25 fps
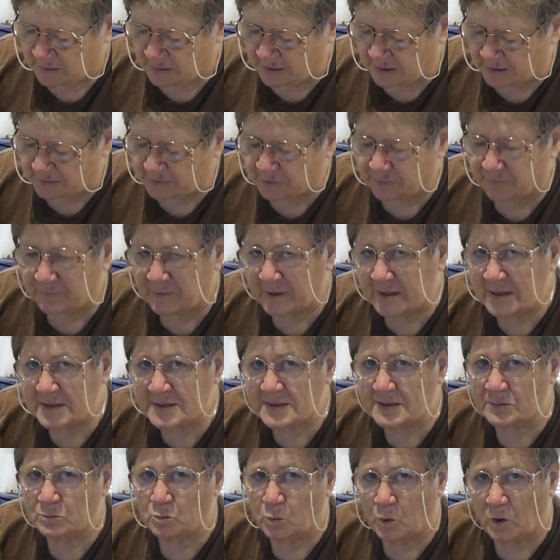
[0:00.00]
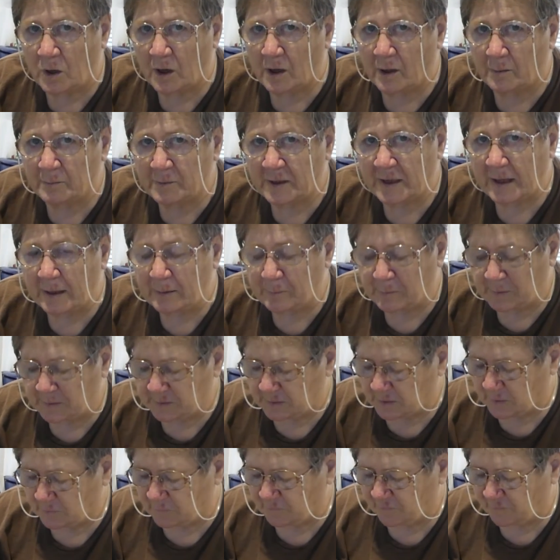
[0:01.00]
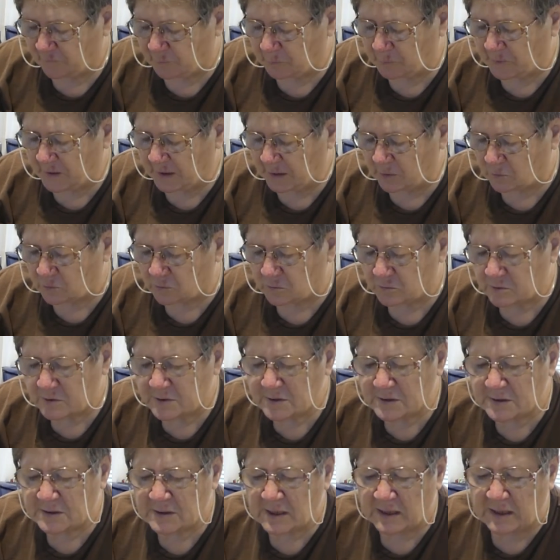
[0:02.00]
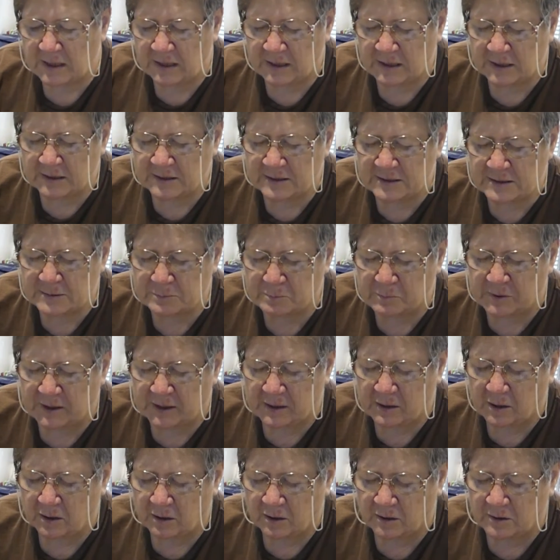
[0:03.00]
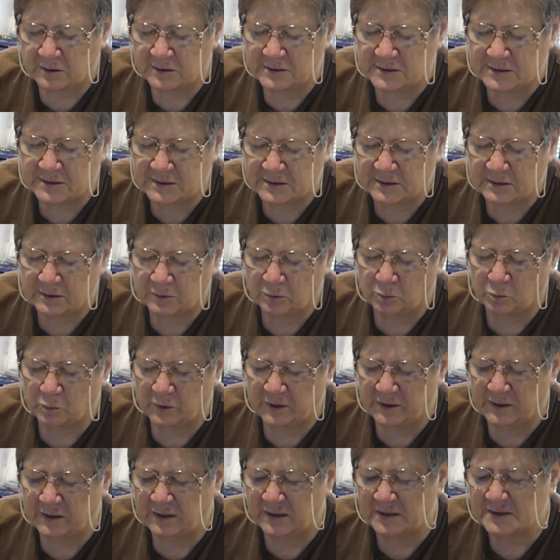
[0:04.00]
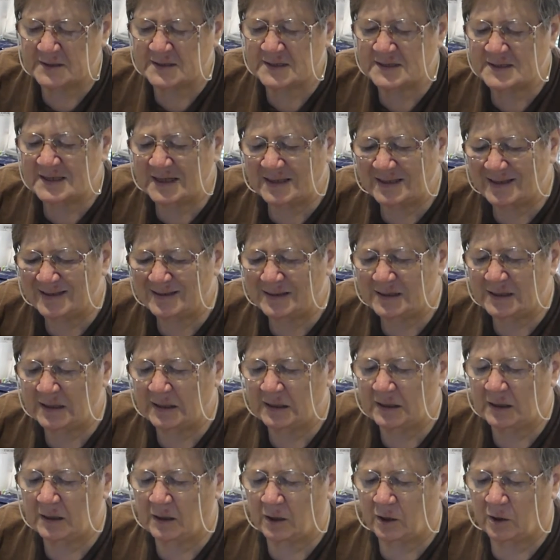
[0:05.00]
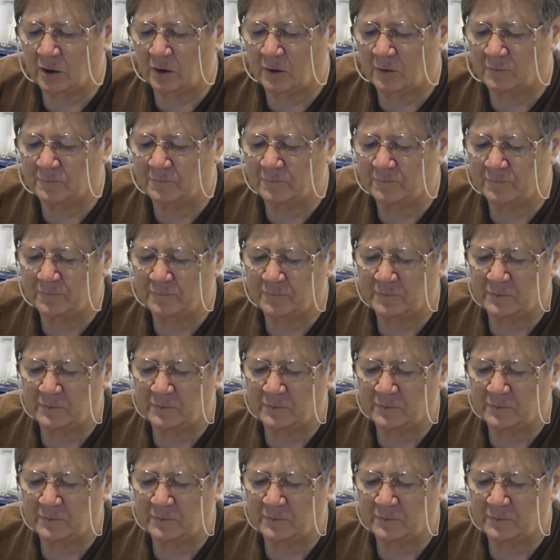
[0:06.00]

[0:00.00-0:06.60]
and the reason why I'm keeping them for pickles is because with the acidity of